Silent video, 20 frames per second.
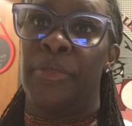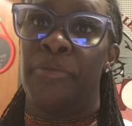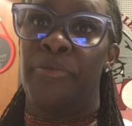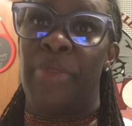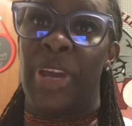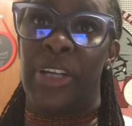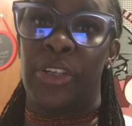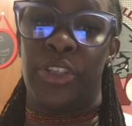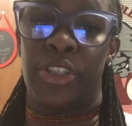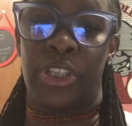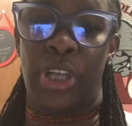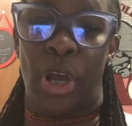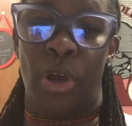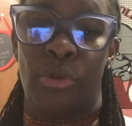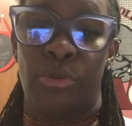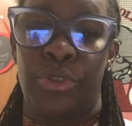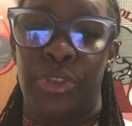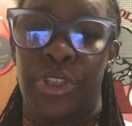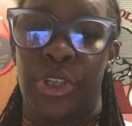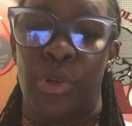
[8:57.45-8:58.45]
been
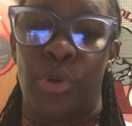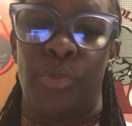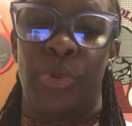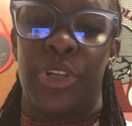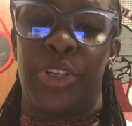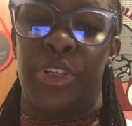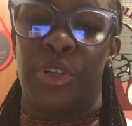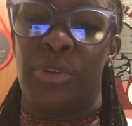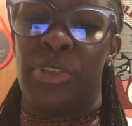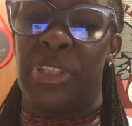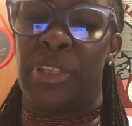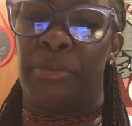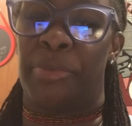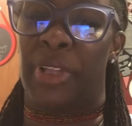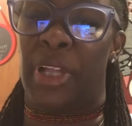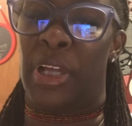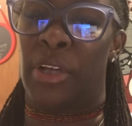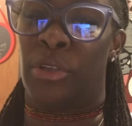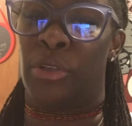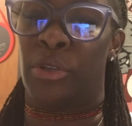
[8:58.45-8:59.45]
shown to reduce the
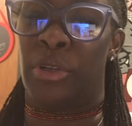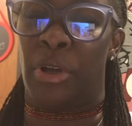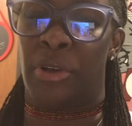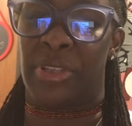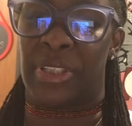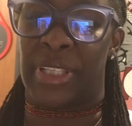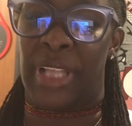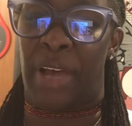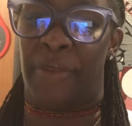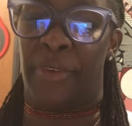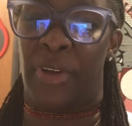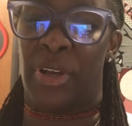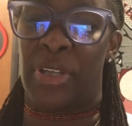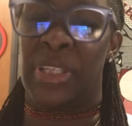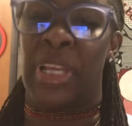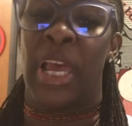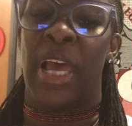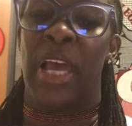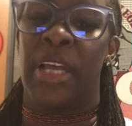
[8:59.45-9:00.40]
blood glucose levels,